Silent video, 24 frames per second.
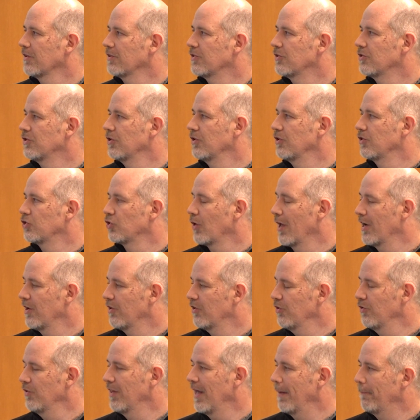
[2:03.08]
to try to
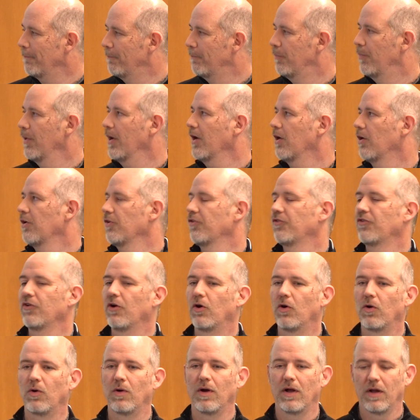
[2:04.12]
do that, but
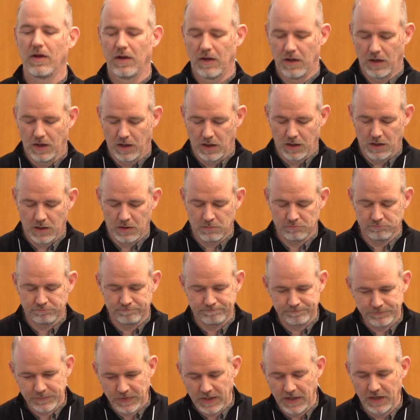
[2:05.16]
also
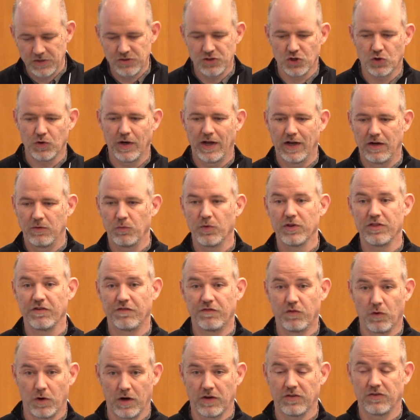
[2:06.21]
integrate with the
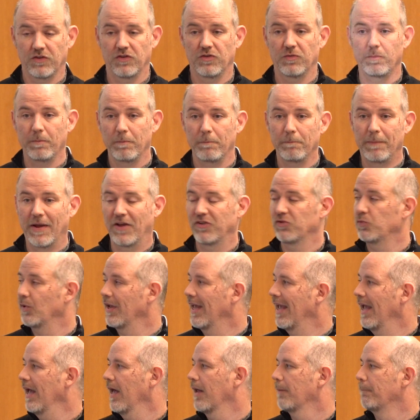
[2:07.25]
Forks as best we
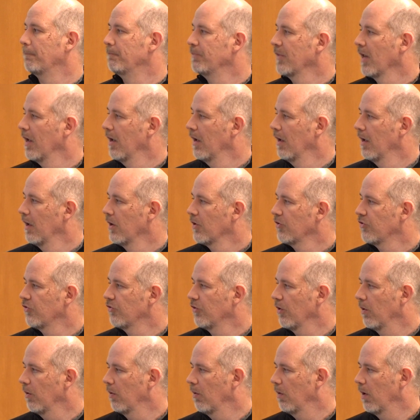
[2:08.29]
can.
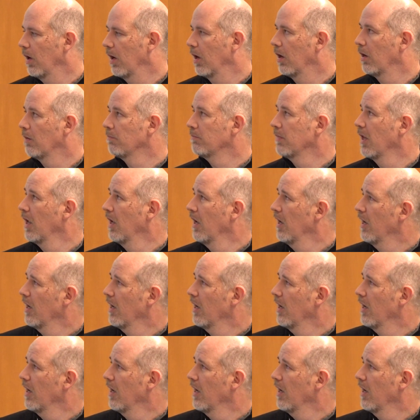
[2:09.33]
So in